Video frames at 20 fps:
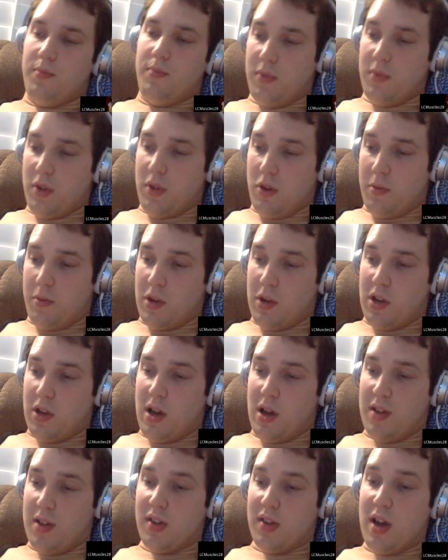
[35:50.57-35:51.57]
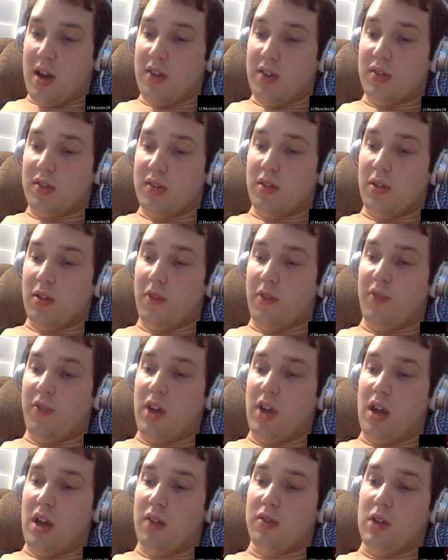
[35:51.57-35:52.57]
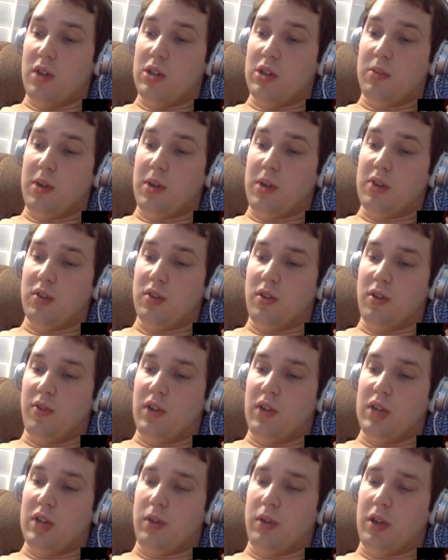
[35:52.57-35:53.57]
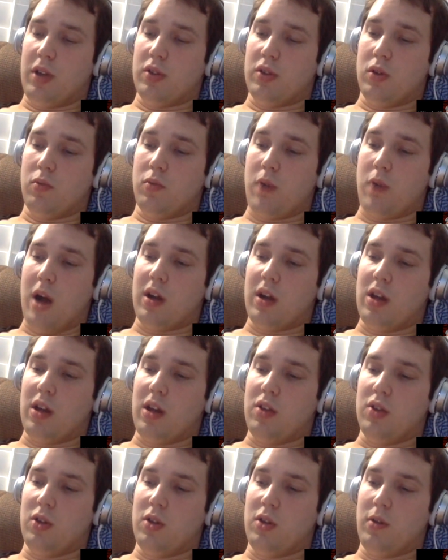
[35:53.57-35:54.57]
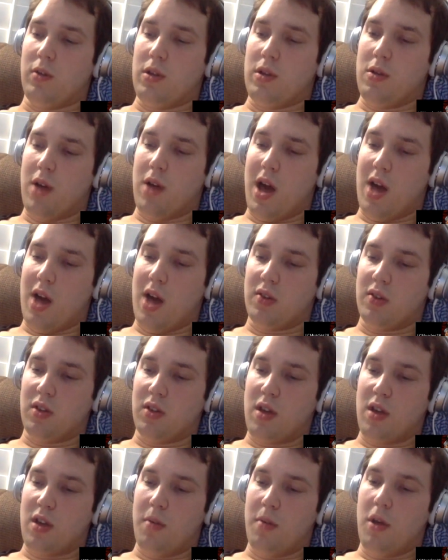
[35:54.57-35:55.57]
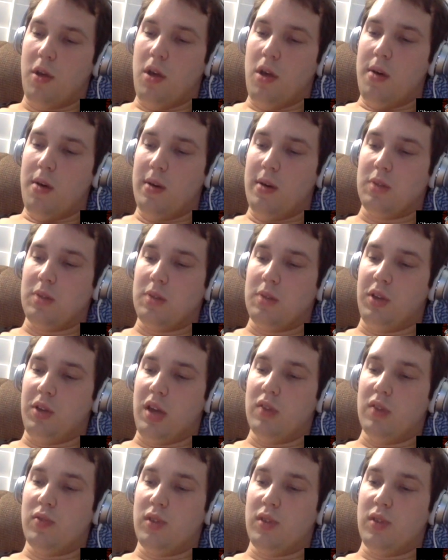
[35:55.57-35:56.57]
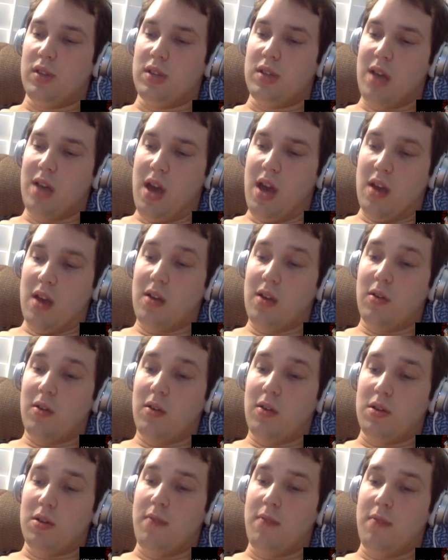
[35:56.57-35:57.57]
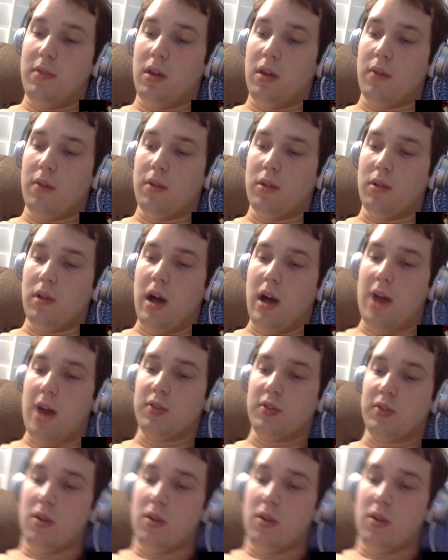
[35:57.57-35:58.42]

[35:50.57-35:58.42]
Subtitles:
Oh my god, this guy is it's not surprising their fans will answer "rocking dude" when you ask them about their plans for the day or an evening of their lives.